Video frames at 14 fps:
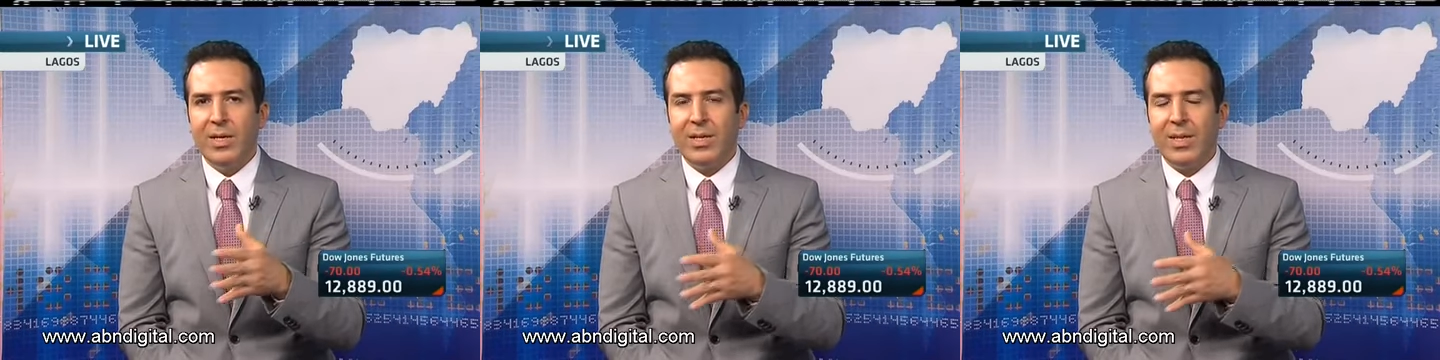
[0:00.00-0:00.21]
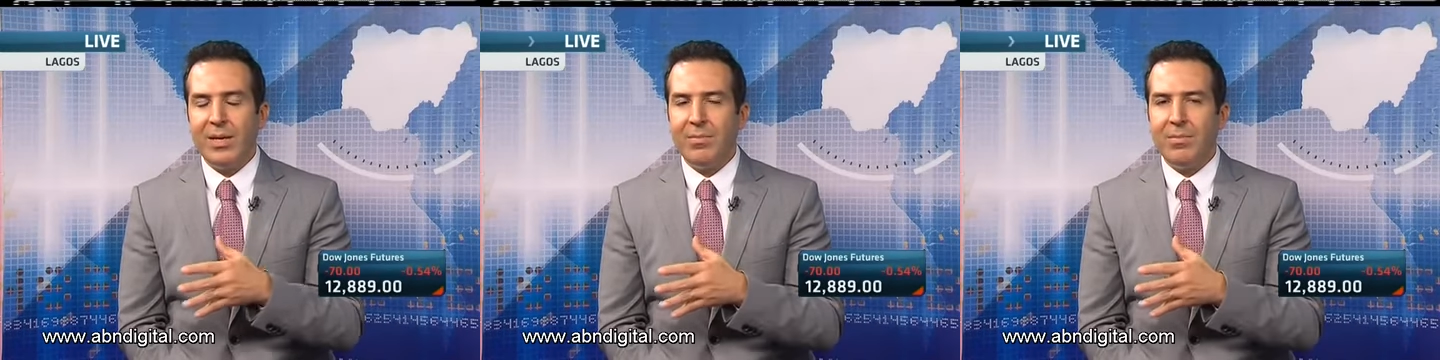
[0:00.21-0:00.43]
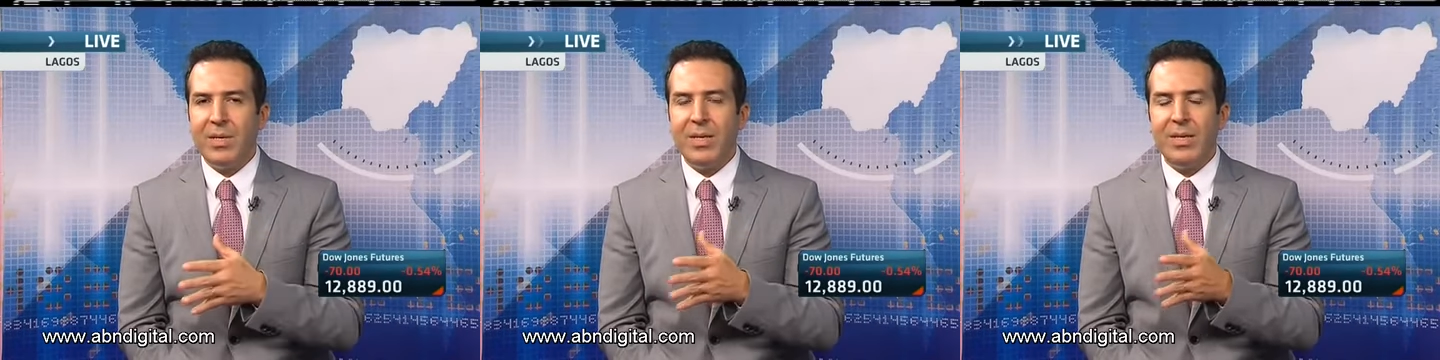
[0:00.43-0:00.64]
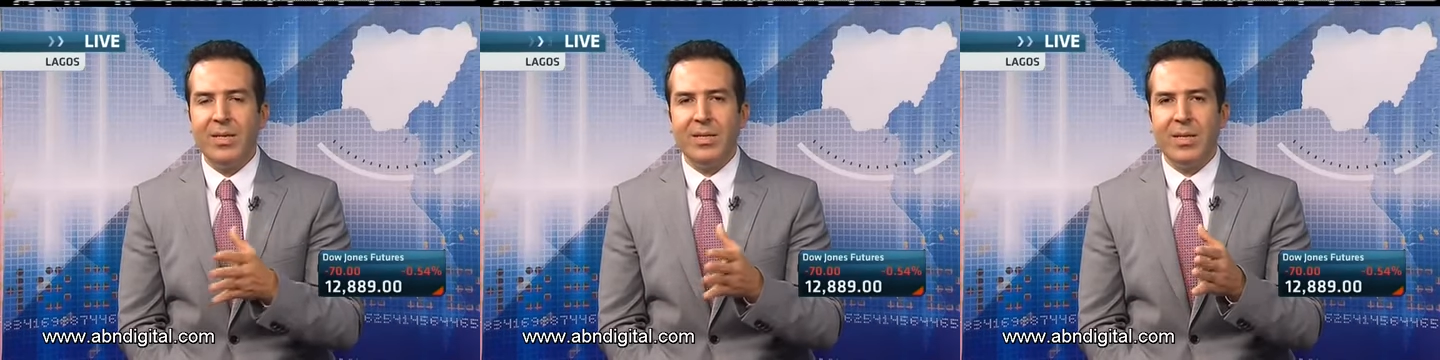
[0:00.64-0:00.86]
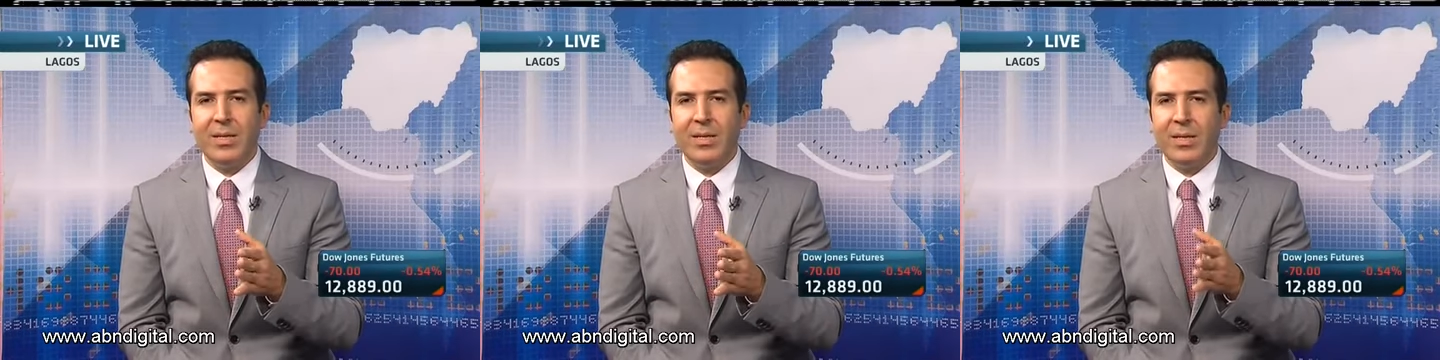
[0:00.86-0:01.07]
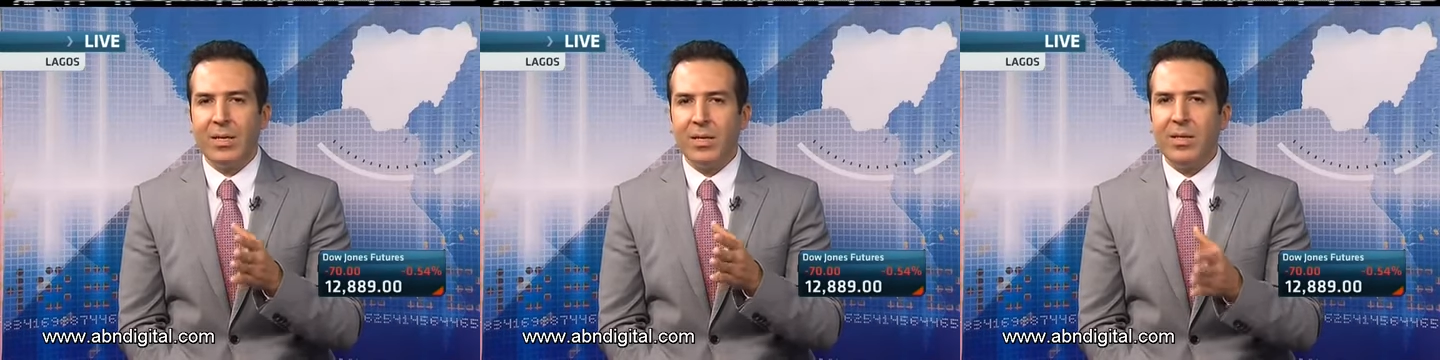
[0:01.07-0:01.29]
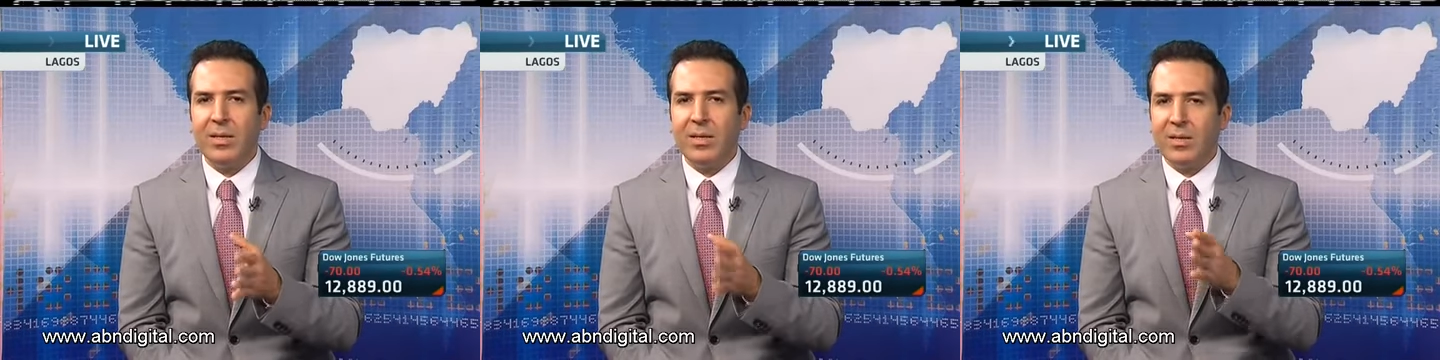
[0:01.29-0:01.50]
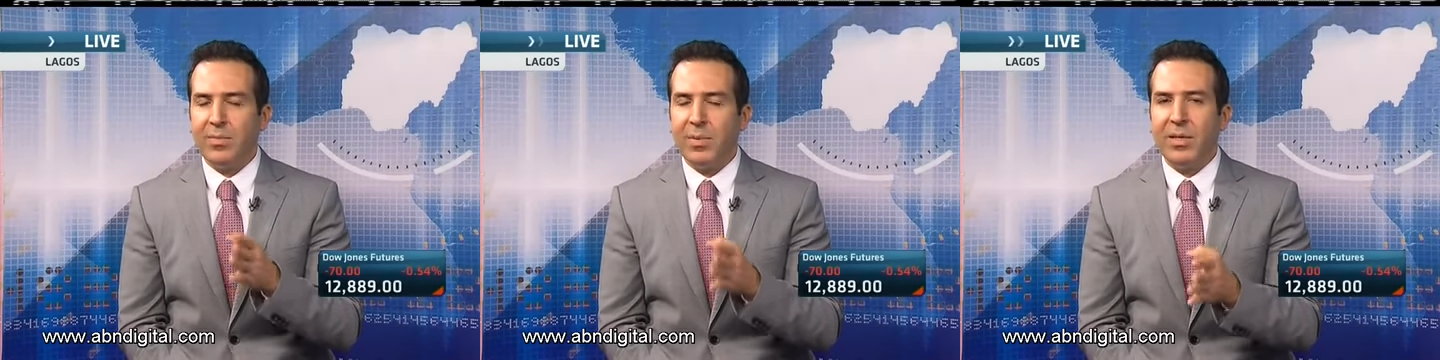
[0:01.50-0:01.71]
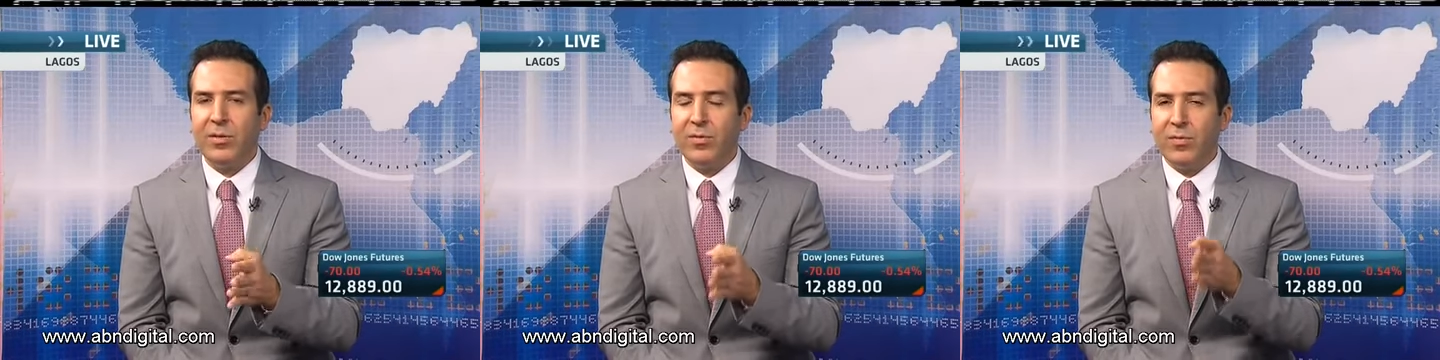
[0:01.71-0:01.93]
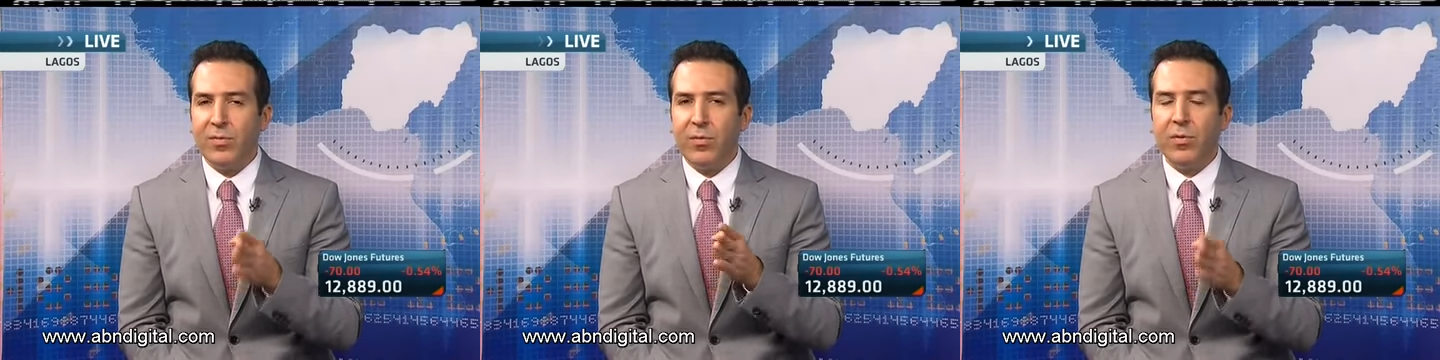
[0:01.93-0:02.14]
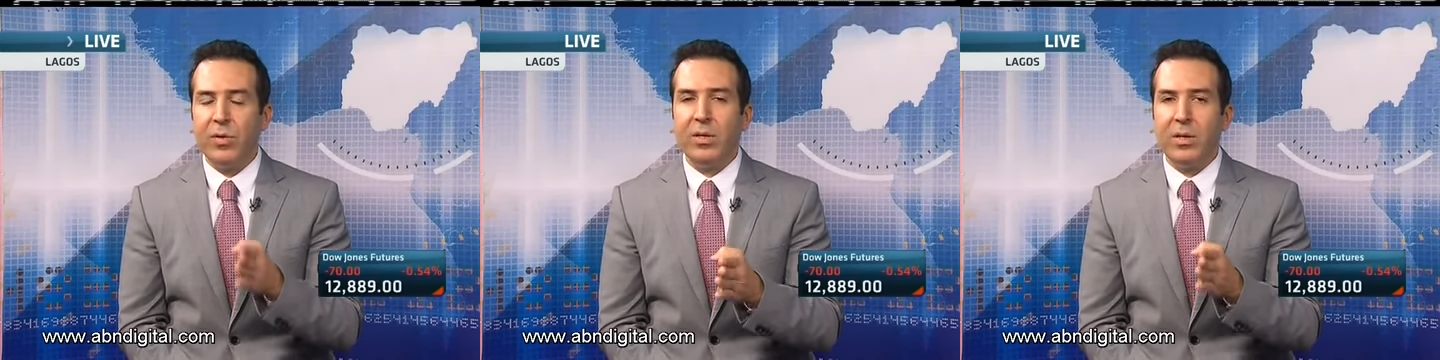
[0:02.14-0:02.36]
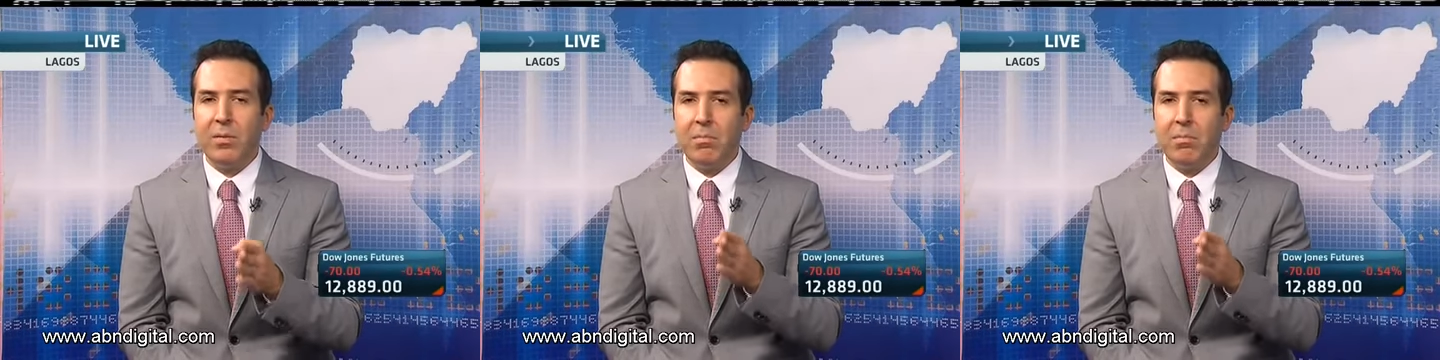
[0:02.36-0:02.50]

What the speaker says: That means that the country spends $40